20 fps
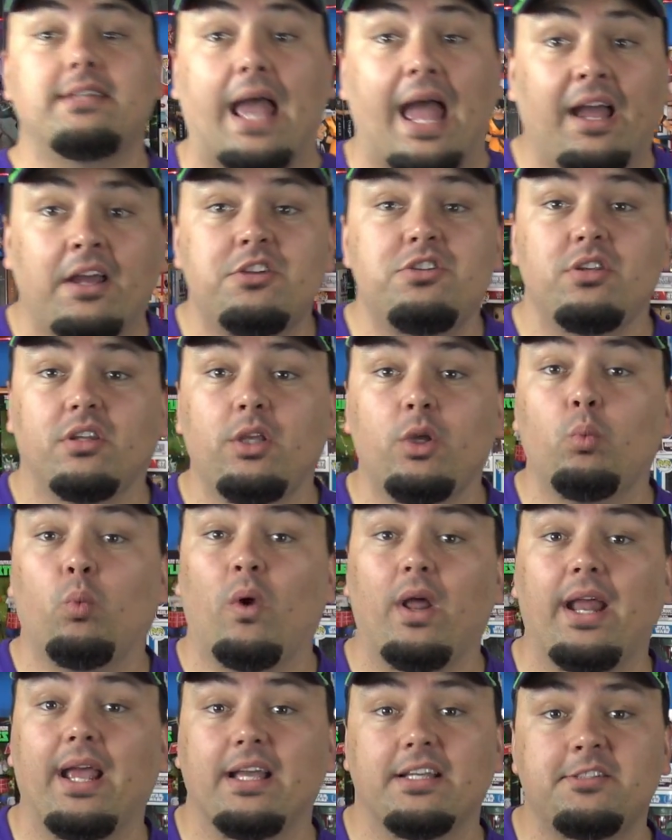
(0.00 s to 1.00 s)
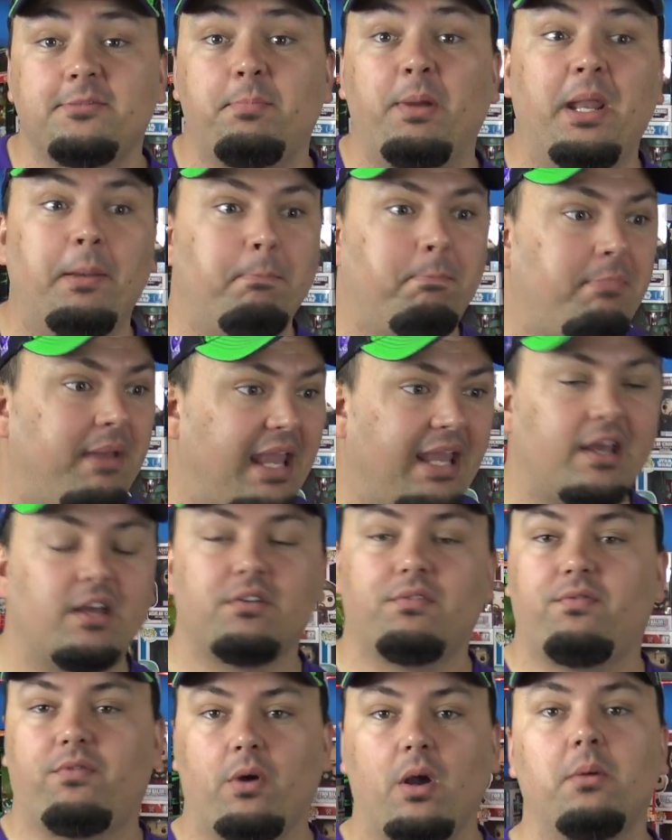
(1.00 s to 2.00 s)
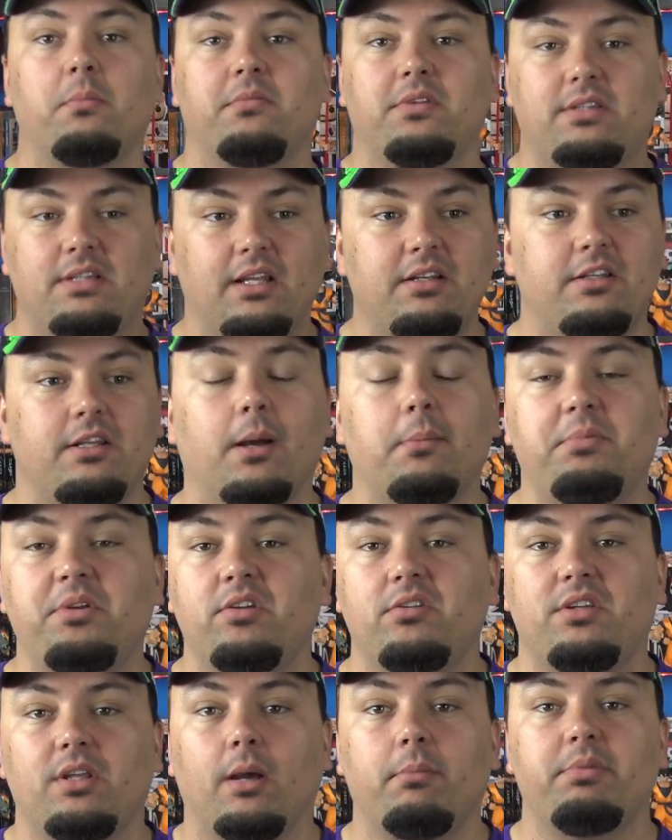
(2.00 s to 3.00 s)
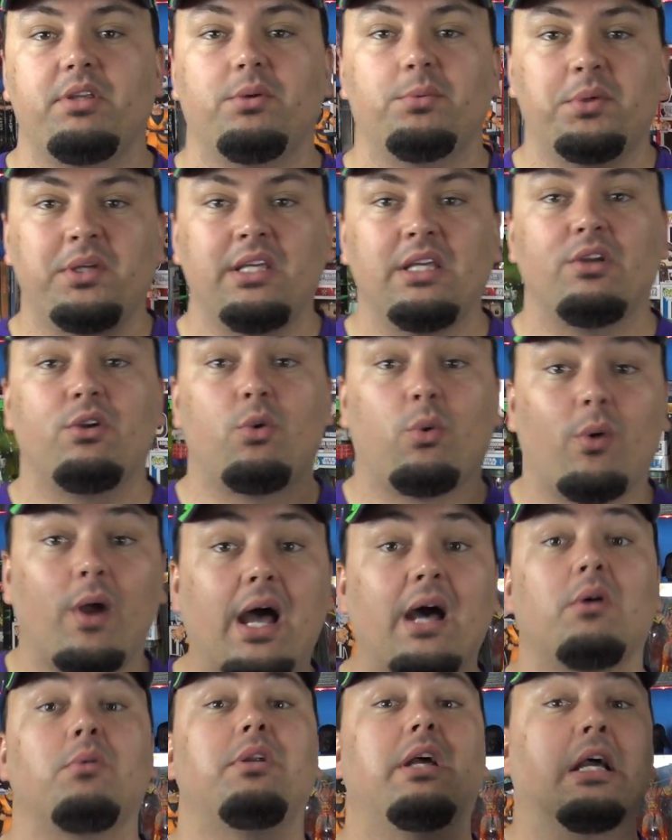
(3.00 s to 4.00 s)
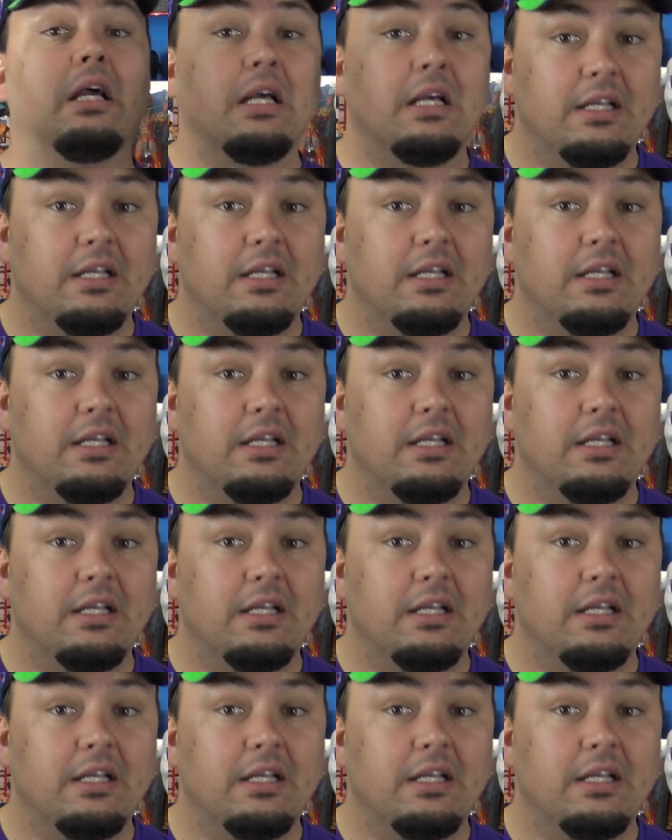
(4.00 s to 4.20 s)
actually what has been banned from the W W E crowd.